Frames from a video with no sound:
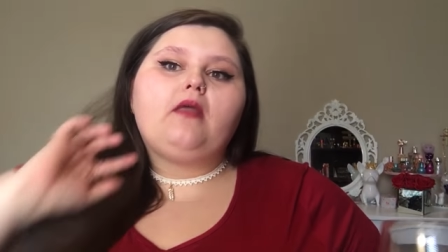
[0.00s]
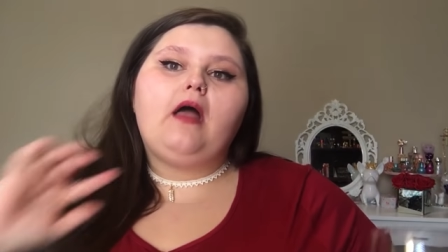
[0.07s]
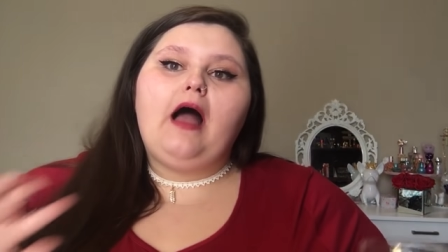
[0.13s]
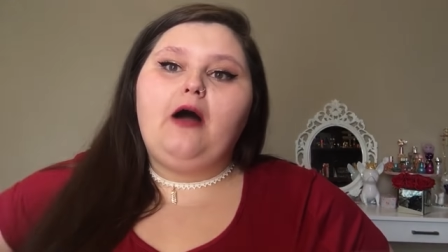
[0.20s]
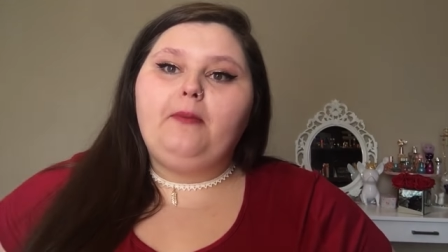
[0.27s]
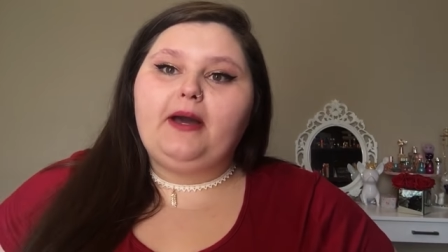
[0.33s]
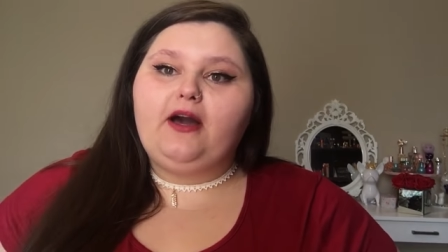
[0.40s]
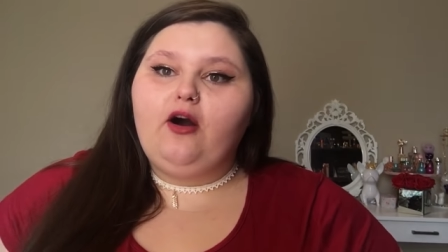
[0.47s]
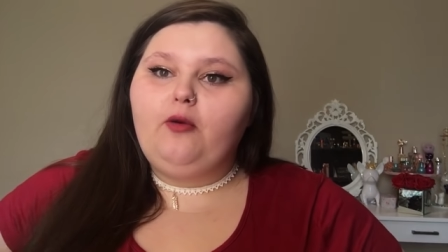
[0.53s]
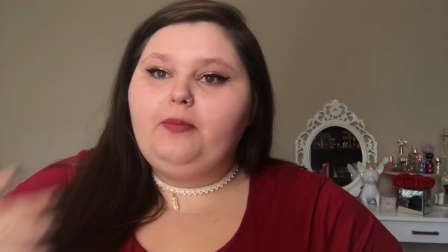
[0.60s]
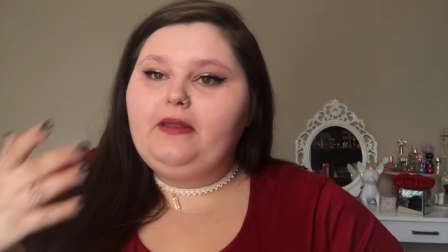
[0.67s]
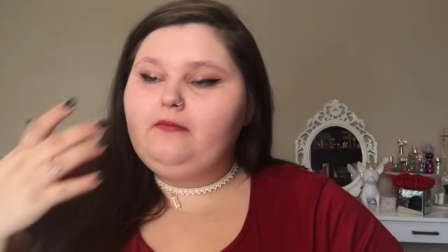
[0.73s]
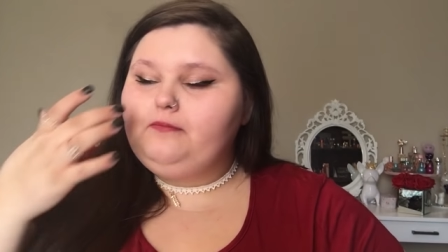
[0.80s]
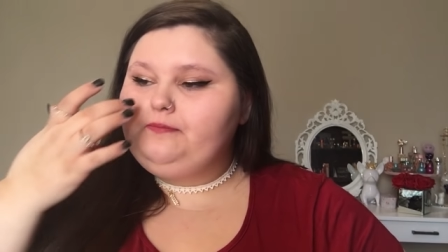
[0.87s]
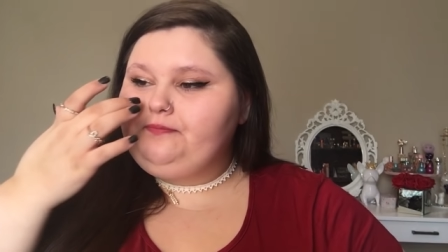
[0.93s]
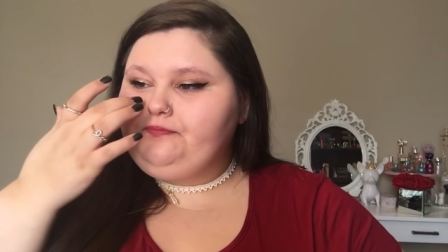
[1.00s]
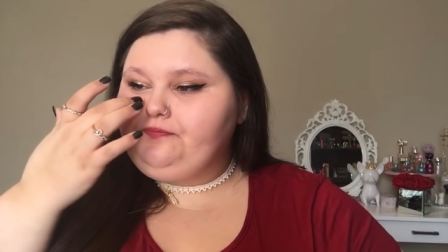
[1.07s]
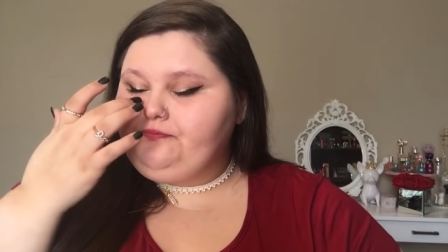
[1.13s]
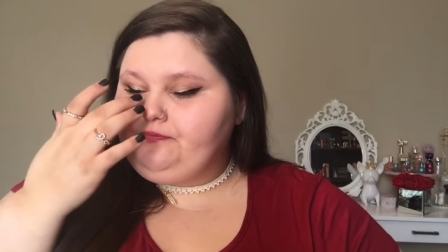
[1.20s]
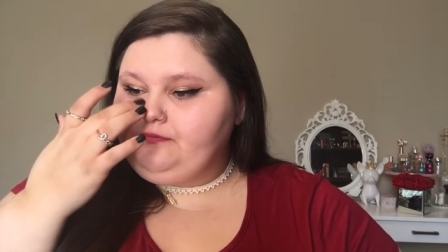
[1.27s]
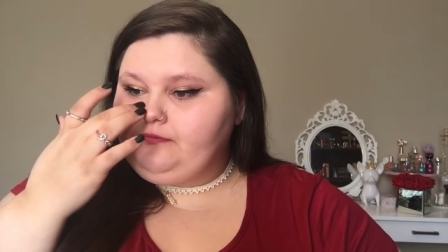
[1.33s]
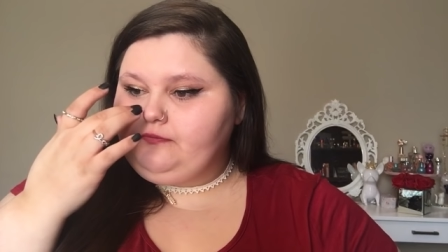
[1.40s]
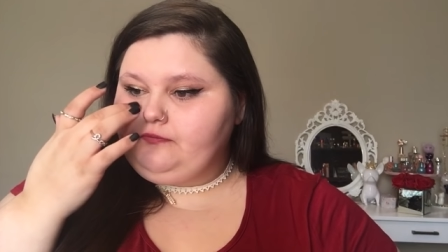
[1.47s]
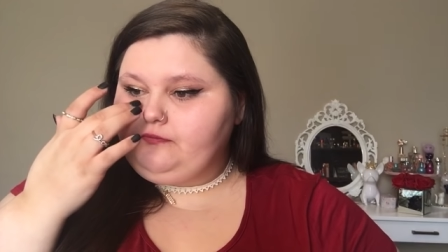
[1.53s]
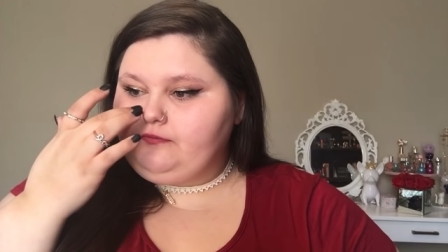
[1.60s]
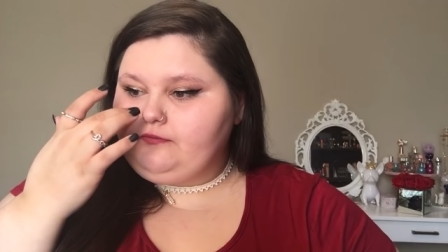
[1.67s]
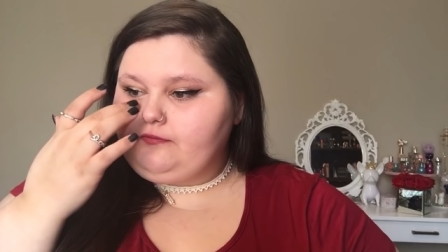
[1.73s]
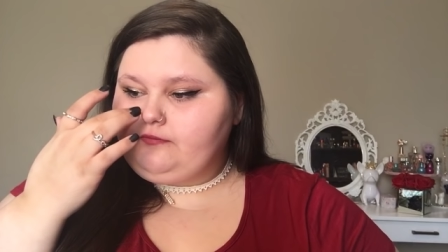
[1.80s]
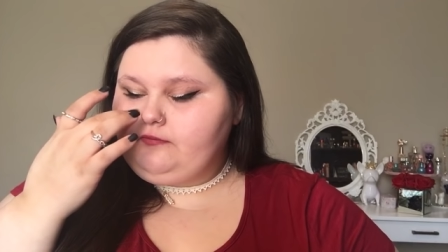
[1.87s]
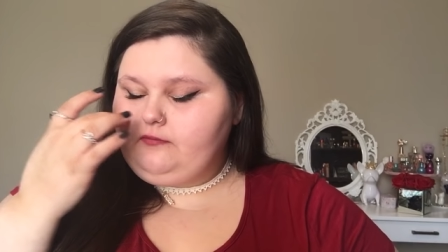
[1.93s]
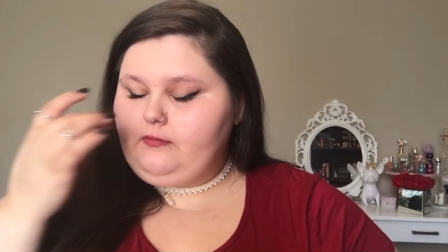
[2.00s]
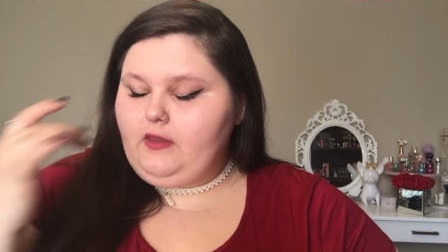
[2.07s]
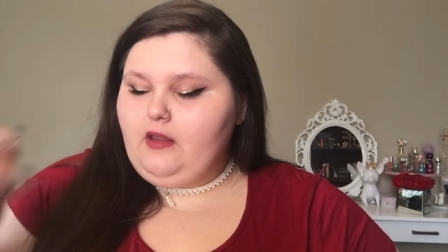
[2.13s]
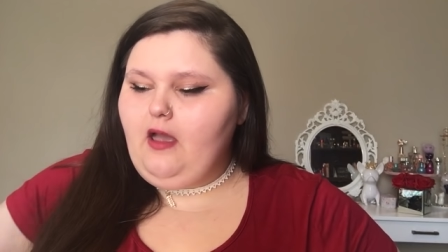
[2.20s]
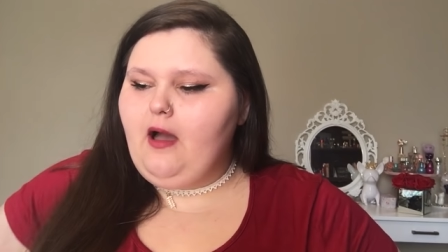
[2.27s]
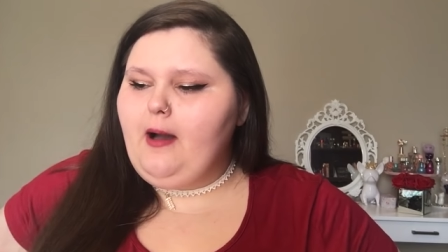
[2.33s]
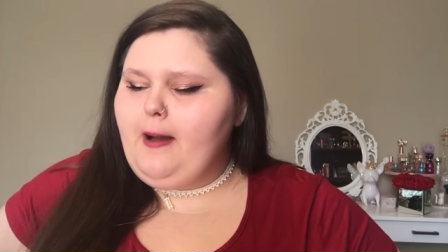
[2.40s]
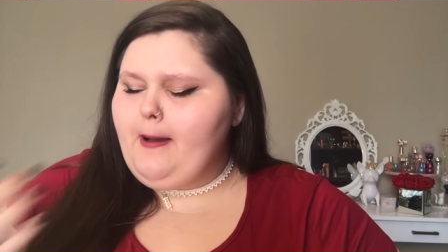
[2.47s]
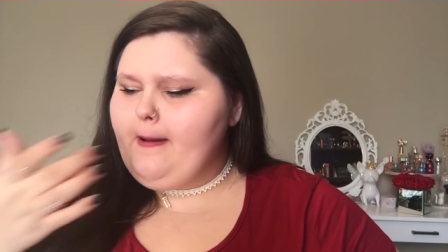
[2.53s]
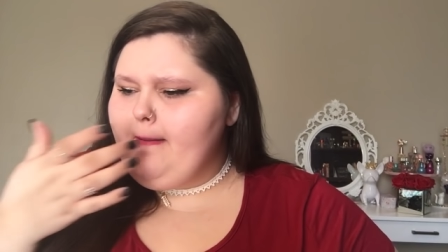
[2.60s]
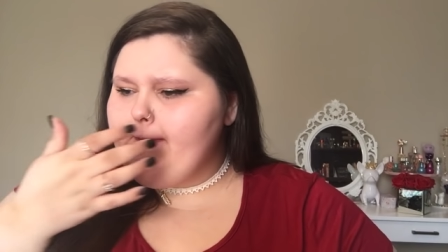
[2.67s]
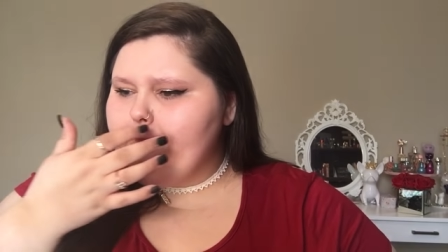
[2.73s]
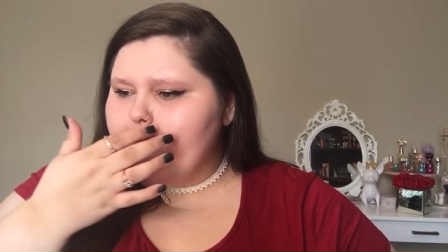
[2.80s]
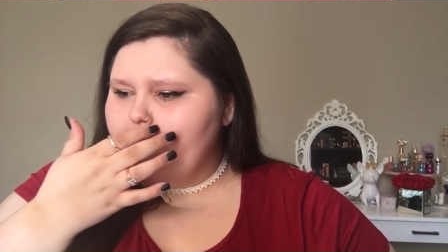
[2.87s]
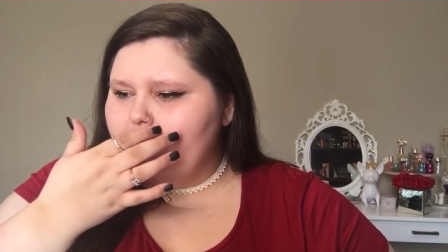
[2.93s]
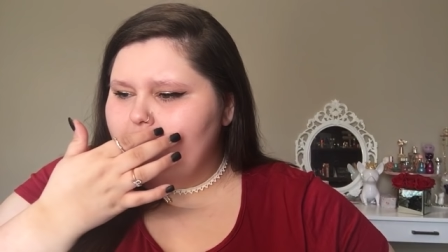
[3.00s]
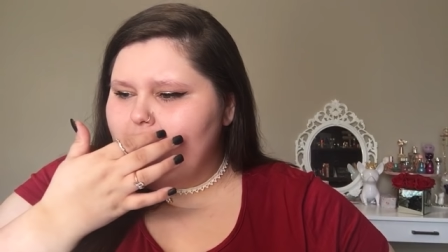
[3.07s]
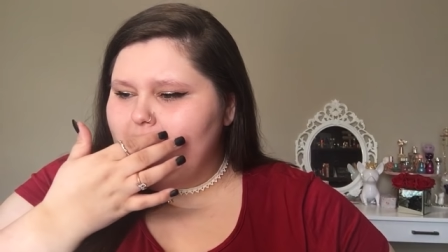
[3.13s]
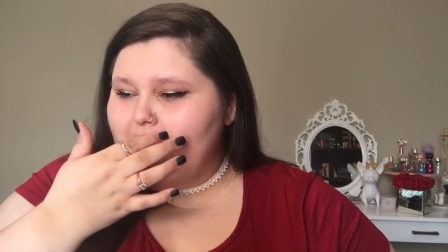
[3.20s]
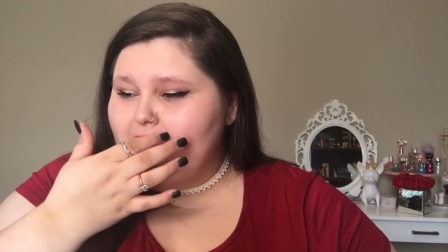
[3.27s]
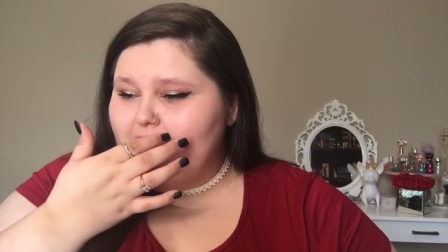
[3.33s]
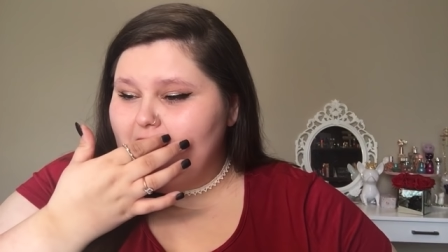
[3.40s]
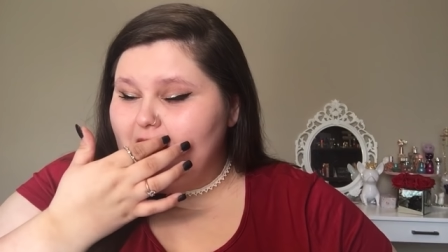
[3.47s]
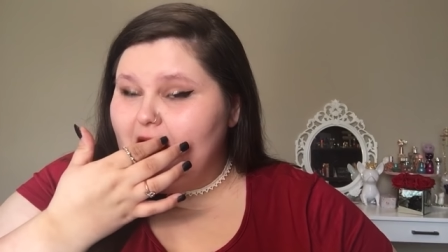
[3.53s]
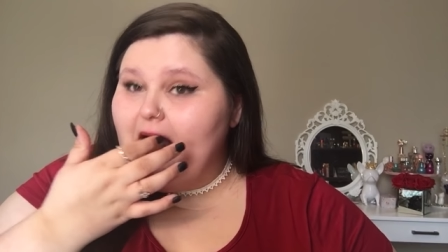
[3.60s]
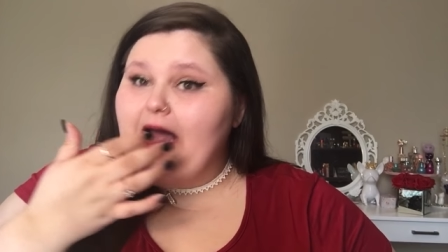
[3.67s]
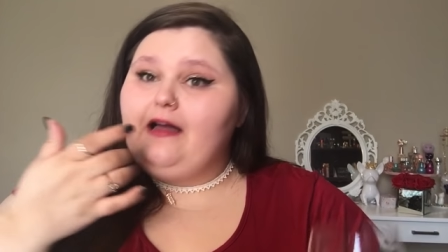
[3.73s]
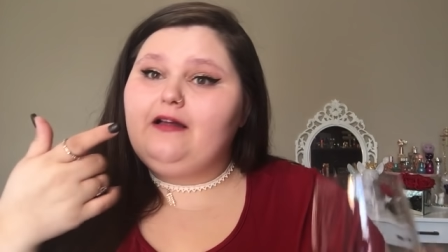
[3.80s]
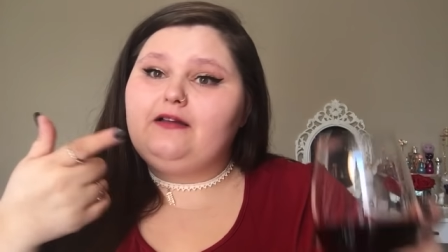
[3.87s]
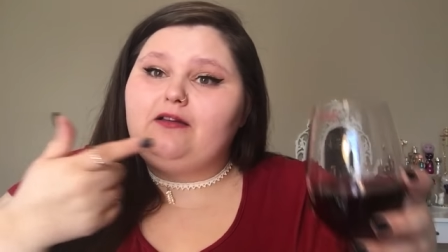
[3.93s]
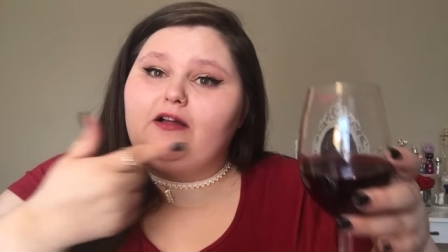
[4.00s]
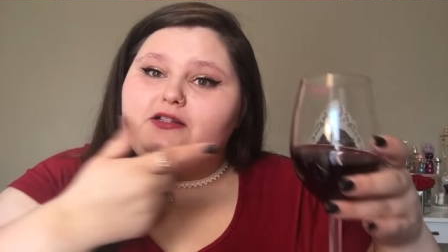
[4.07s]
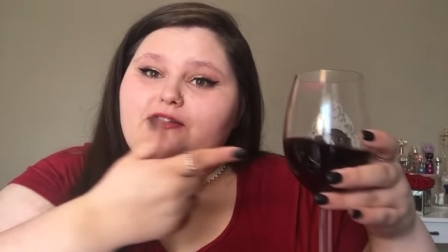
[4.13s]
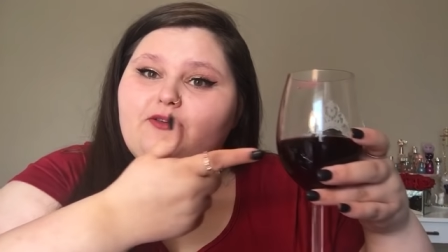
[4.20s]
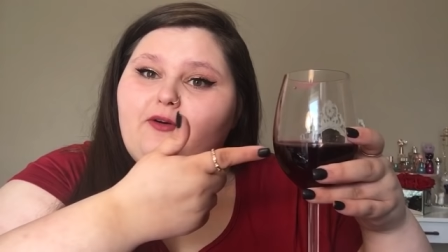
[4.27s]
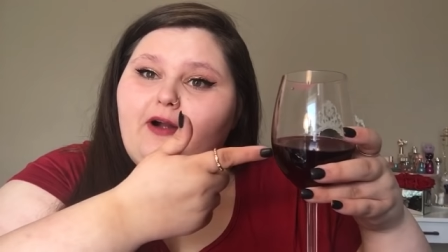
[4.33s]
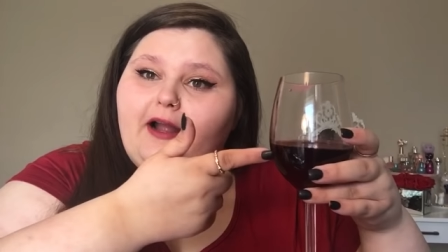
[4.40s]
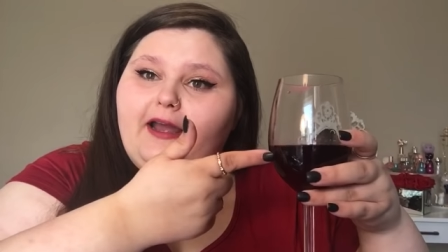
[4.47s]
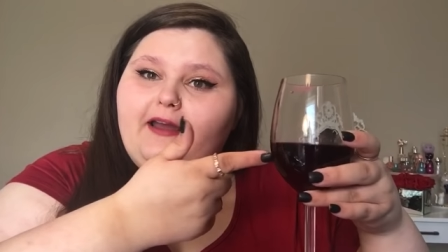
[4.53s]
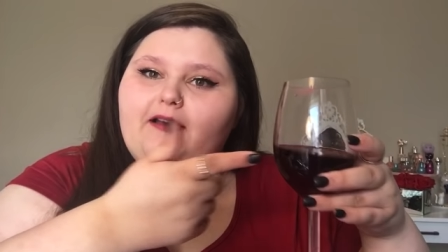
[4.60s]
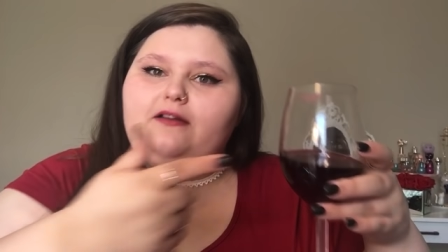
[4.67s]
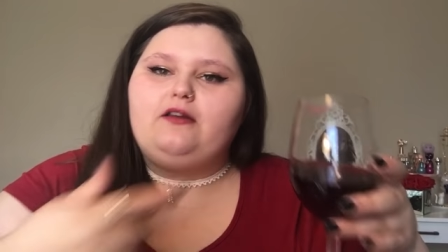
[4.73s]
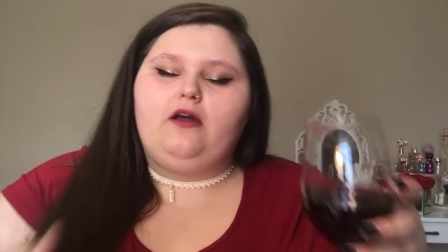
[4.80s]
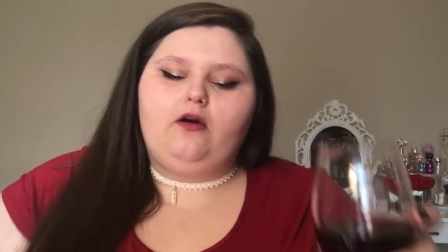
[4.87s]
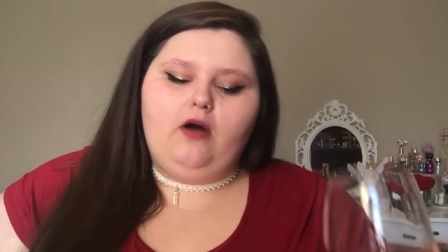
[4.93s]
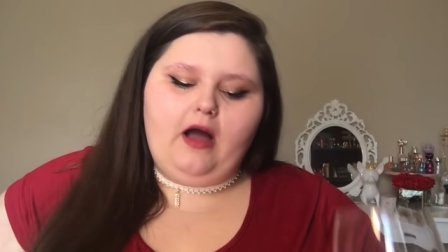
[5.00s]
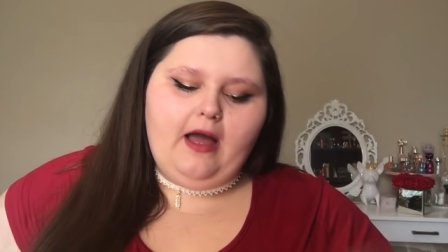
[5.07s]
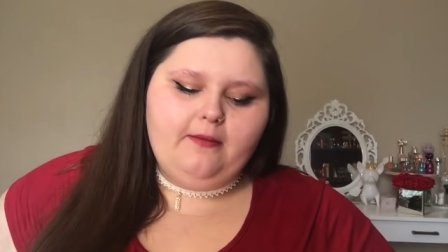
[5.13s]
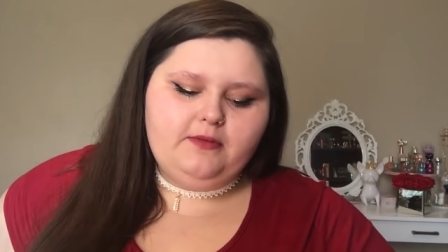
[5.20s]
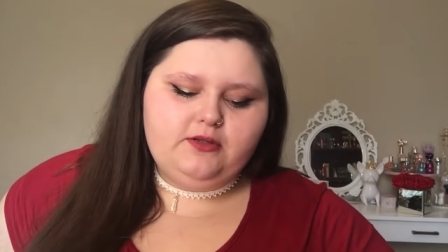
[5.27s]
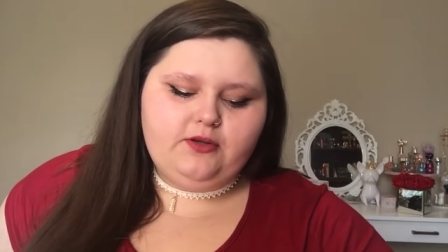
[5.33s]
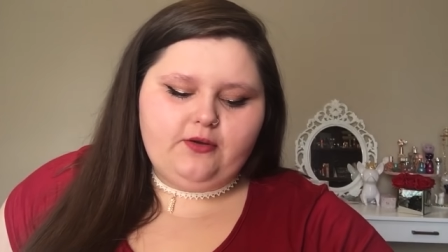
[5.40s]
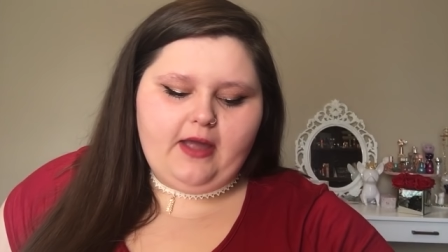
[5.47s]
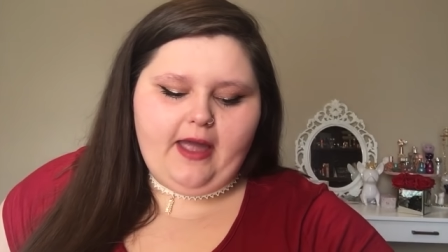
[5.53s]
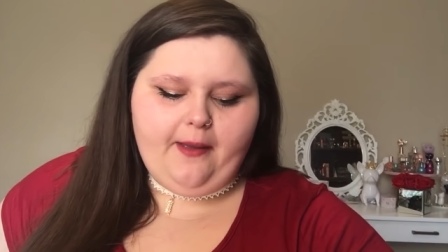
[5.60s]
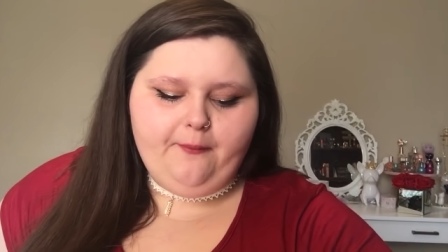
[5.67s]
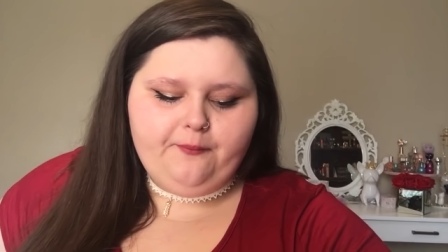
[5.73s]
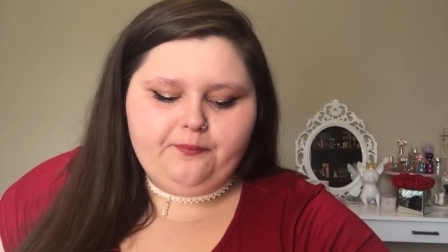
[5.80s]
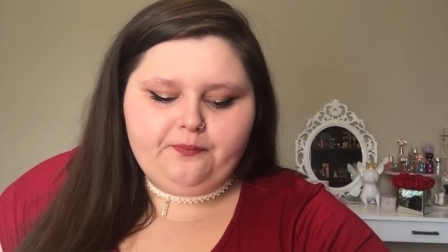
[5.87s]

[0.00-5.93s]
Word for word: how am I coping? Um, not so great. No, I'm doing okay.